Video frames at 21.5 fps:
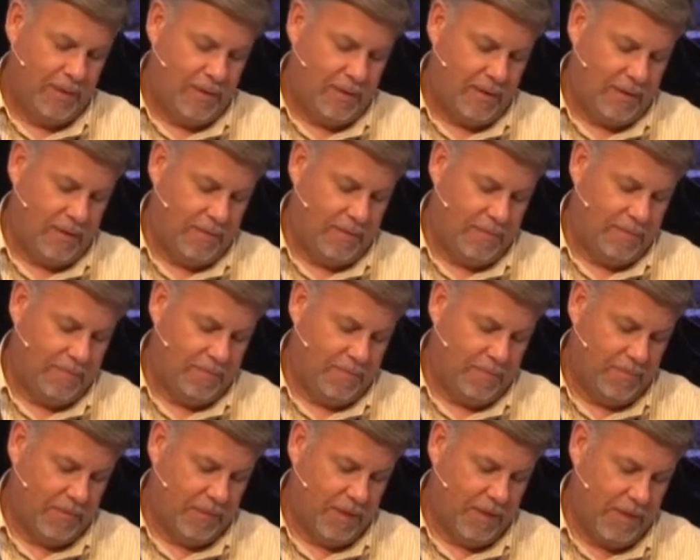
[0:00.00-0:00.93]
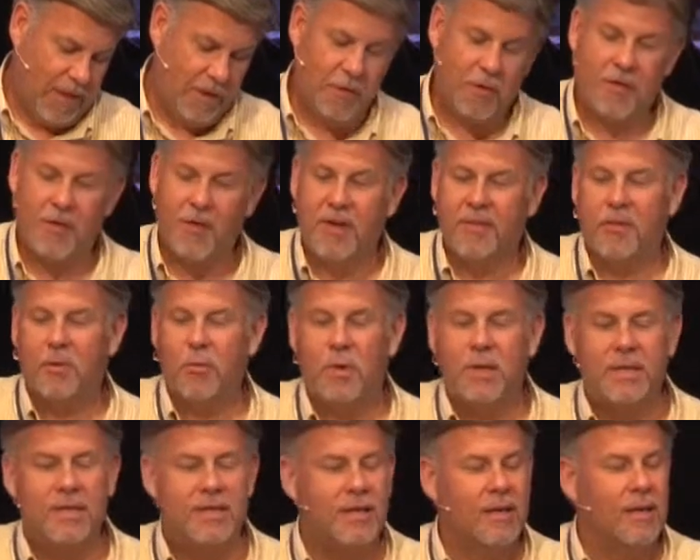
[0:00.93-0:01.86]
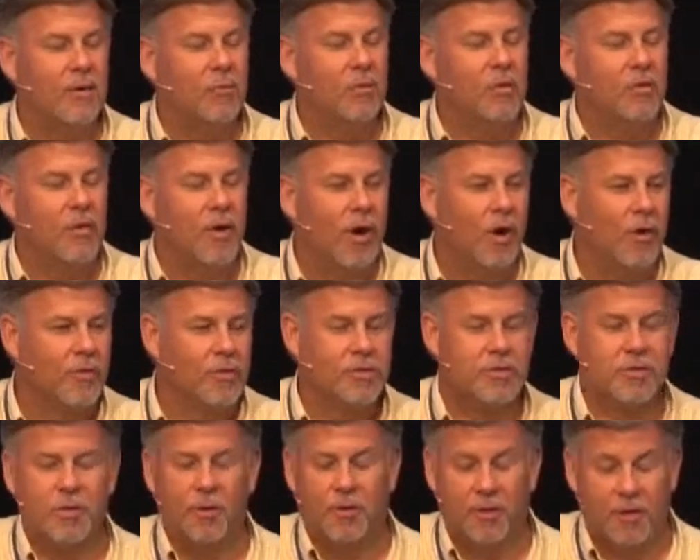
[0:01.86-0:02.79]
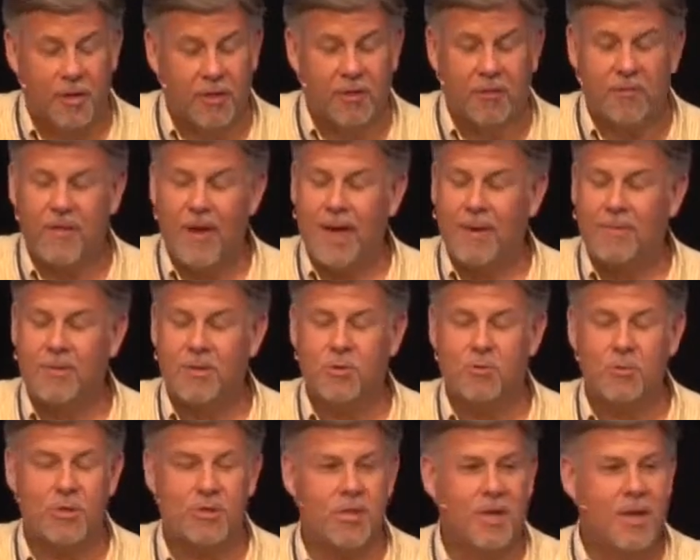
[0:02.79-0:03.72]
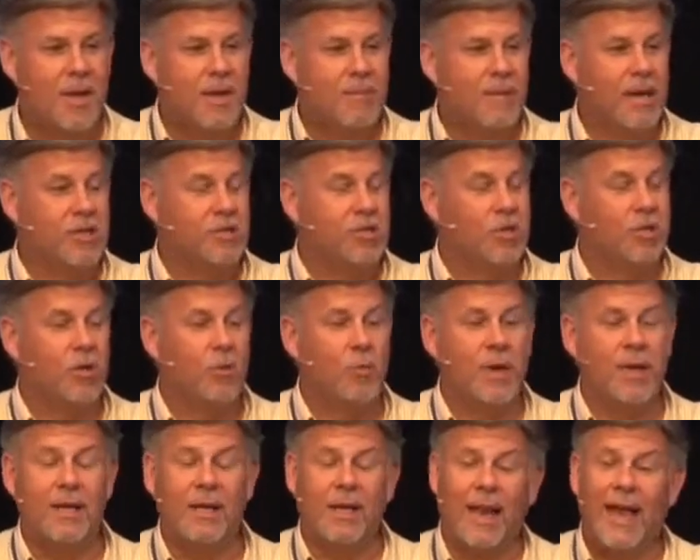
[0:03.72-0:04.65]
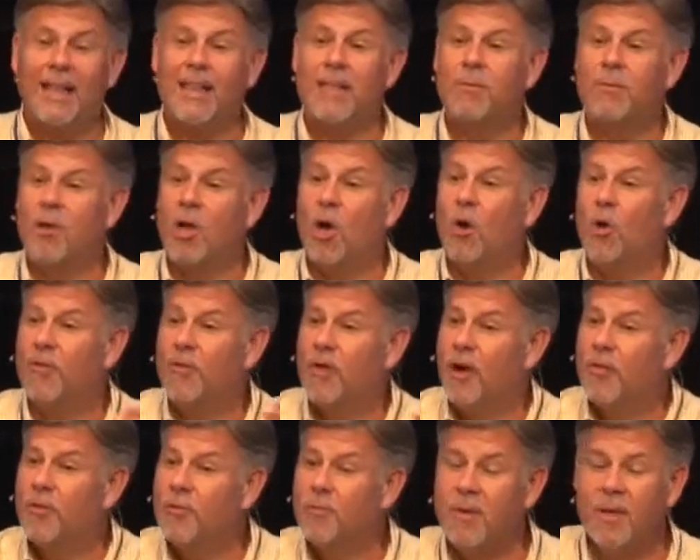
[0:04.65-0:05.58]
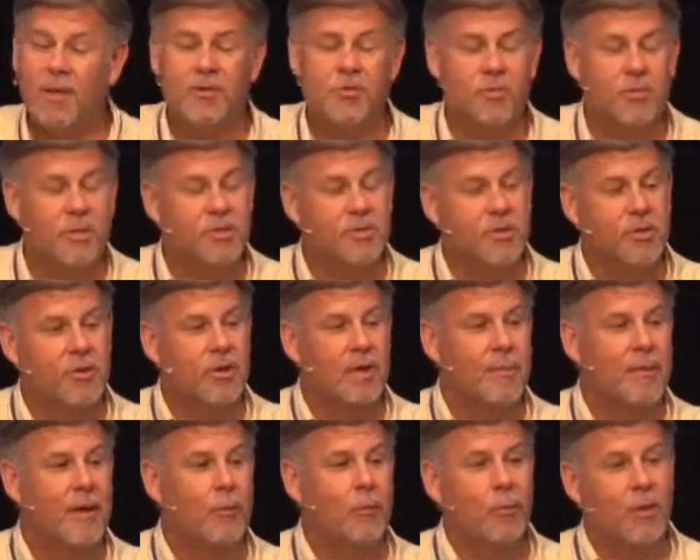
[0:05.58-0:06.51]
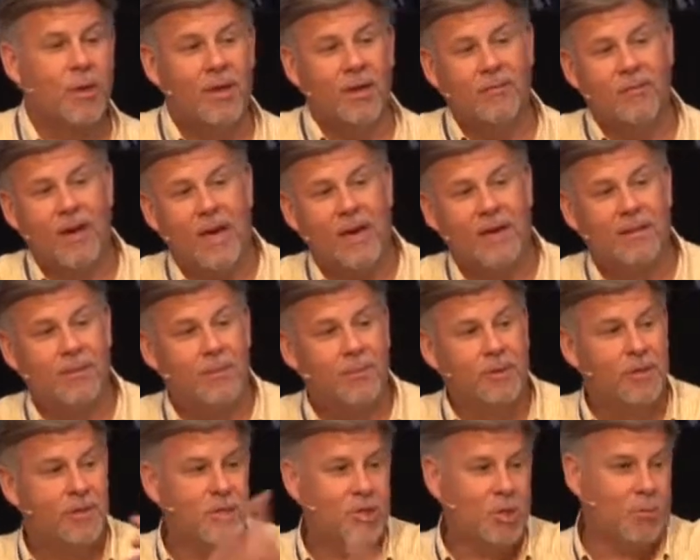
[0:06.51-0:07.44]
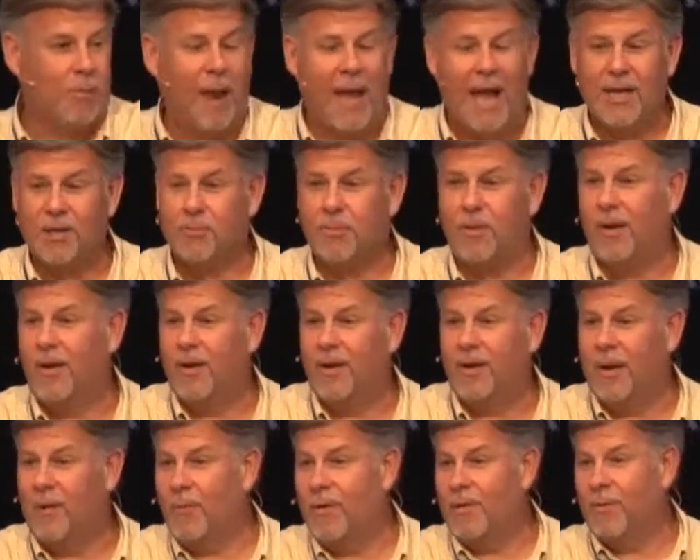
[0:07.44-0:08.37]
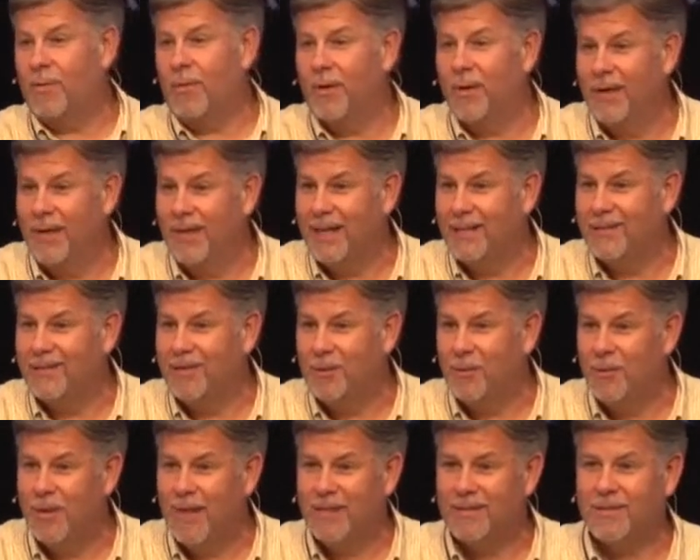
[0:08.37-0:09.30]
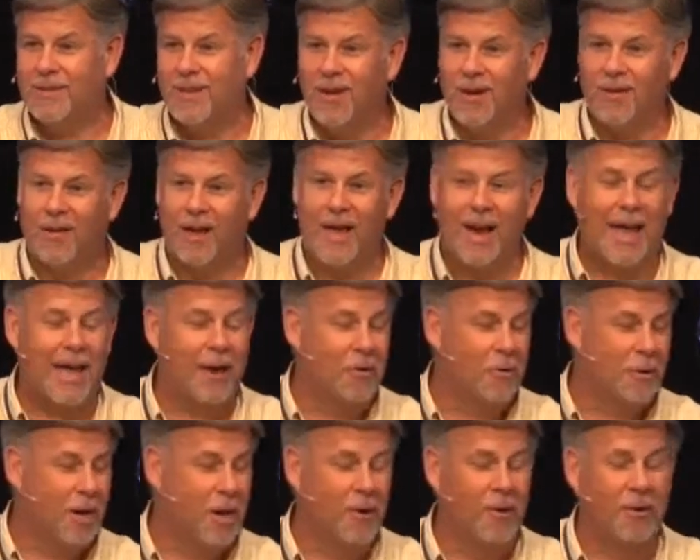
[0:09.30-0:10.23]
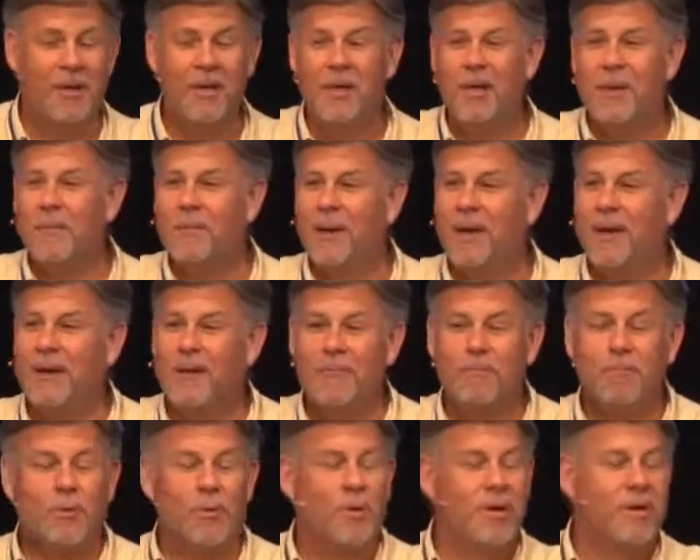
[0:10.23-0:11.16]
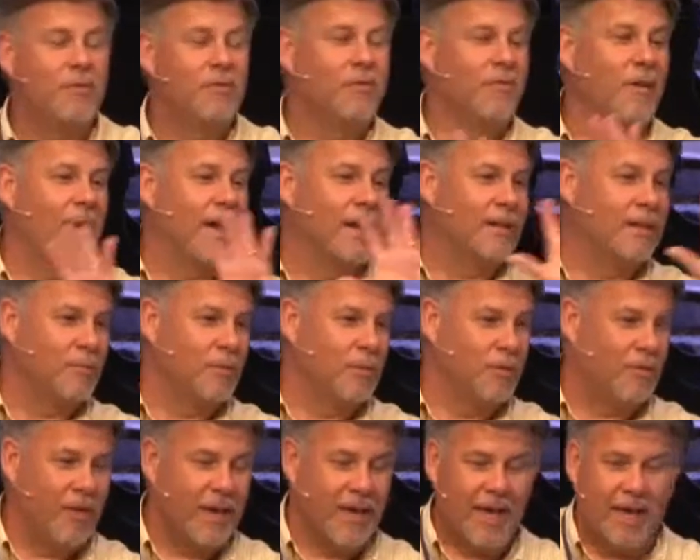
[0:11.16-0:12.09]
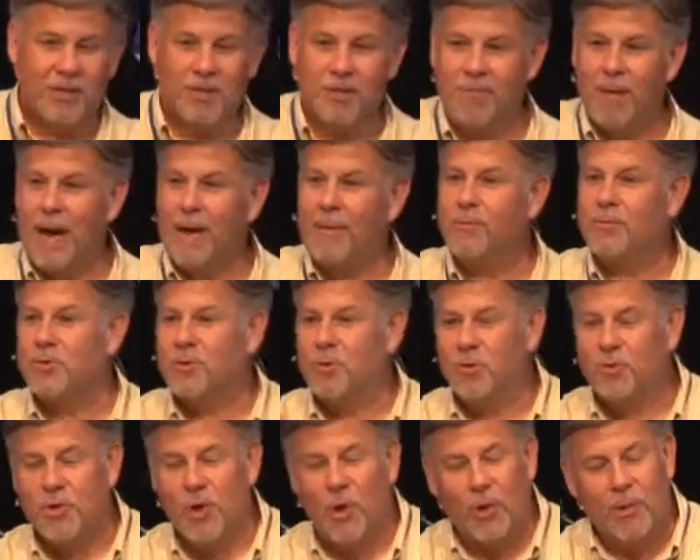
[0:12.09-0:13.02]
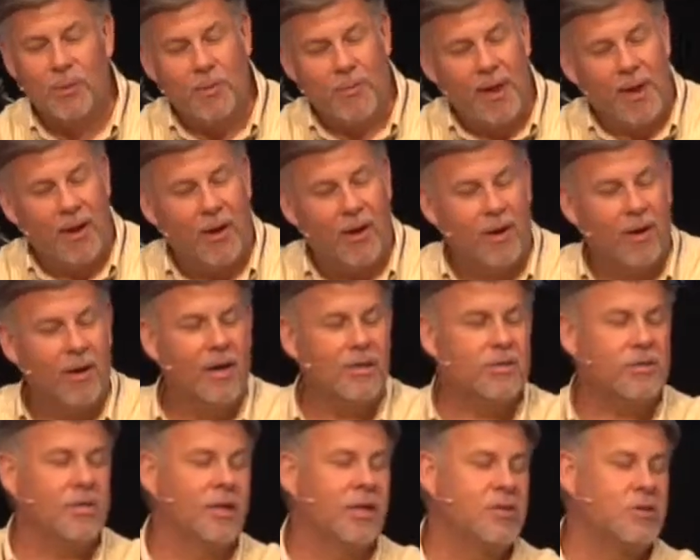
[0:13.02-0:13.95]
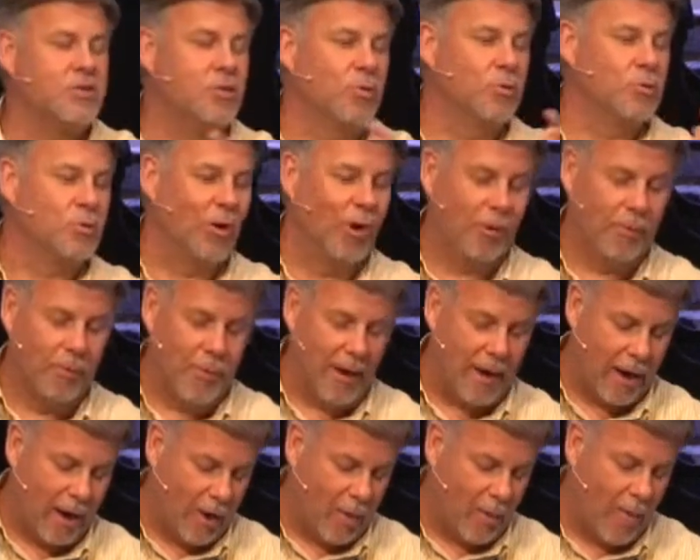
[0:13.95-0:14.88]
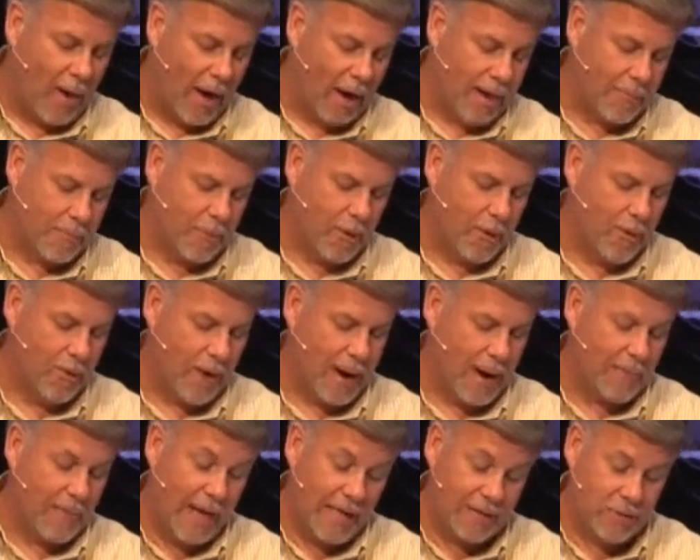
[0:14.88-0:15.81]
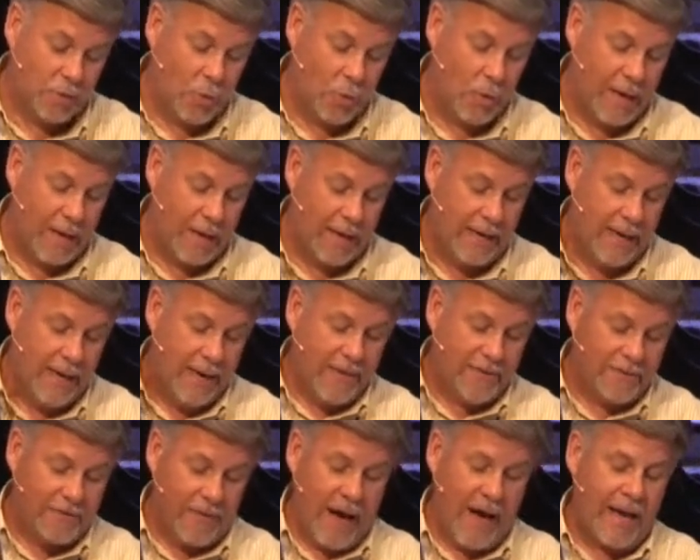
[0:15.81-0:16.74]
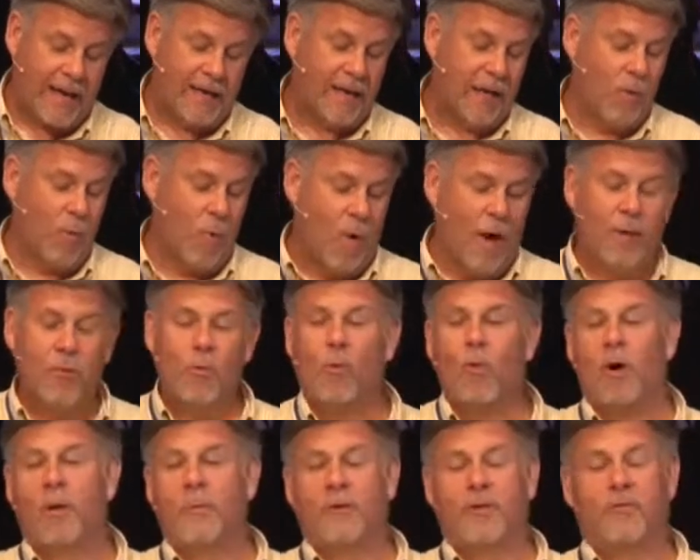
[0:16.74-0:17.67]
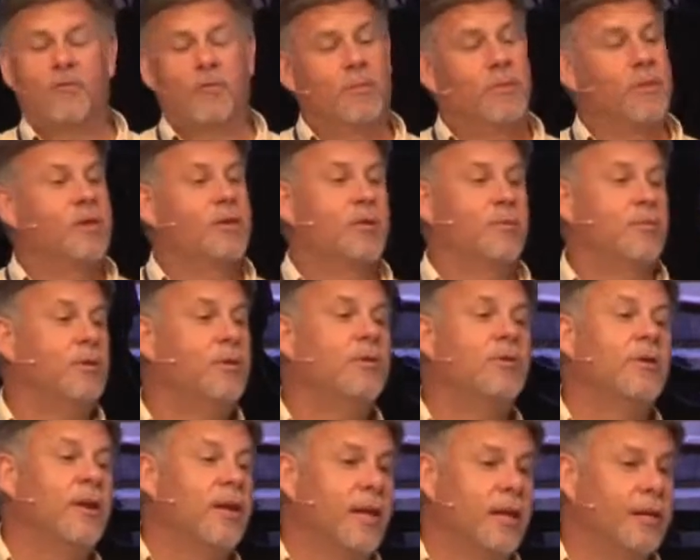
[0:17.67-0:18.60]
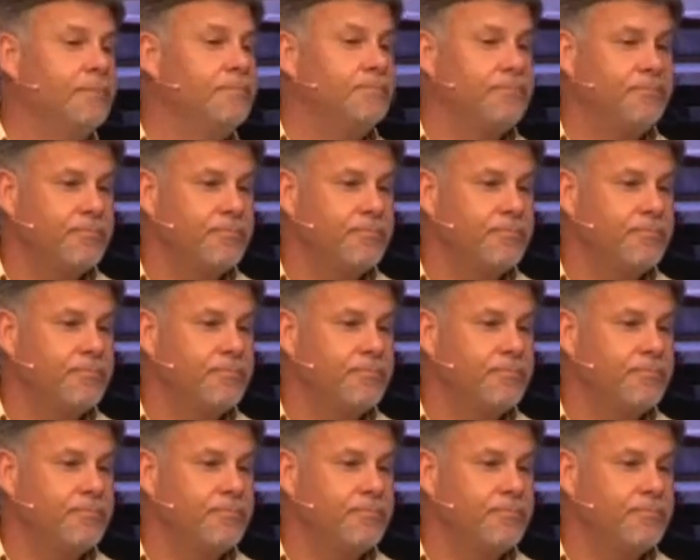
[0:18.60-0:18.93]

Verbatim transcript: Uh, Another thing that we did with all the children and their families was make sure that we let them know of other ministries that are coming up. We invited them to the splash party. Now, whether we're going to get to do that today or not, I don't know. But we've invited them to Vacation Bible School, told them about our, our Sunday school, told them about our Awana program. That's a win. Finally, one woman from the community